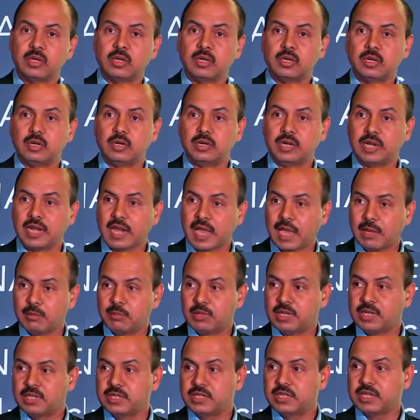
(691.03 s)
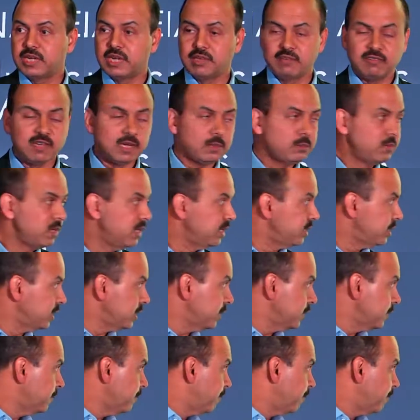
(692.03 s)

uh, reliability and availability.